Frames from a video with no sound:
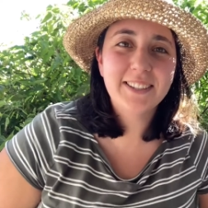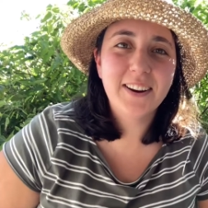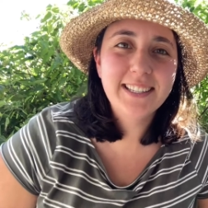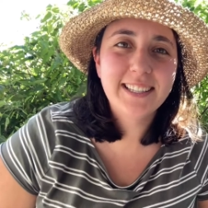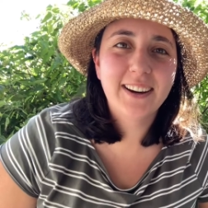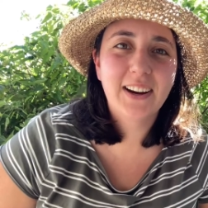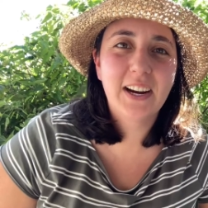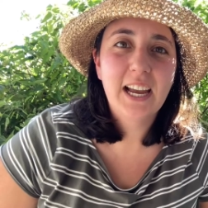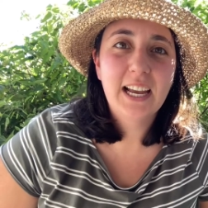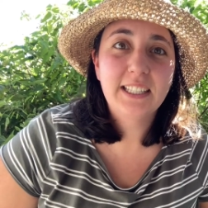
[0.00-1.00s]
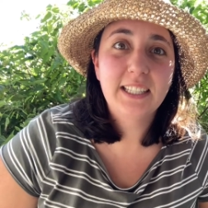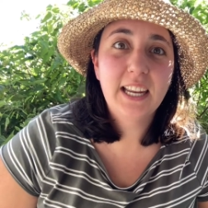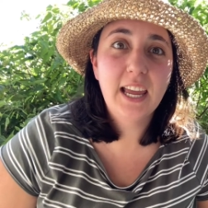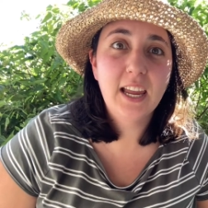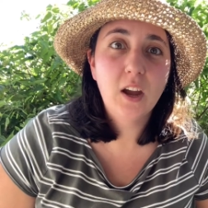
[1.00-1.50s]
Grace here, and
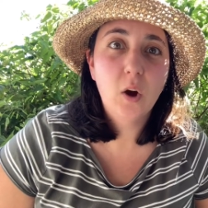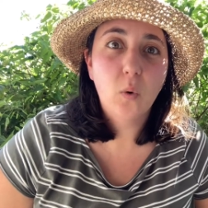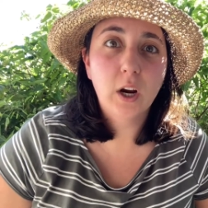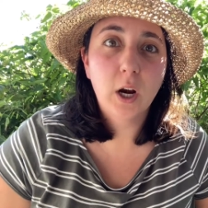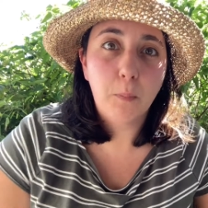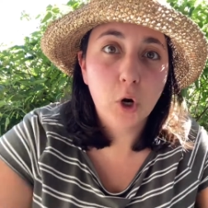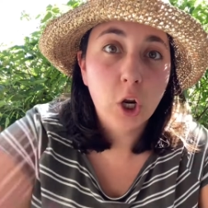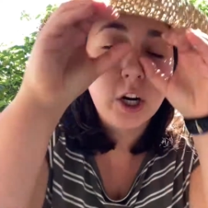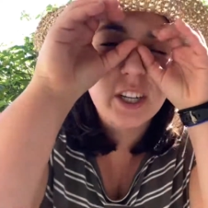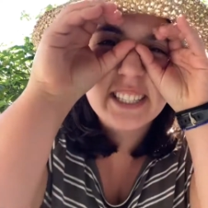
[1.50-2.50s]
today we're gonna put on our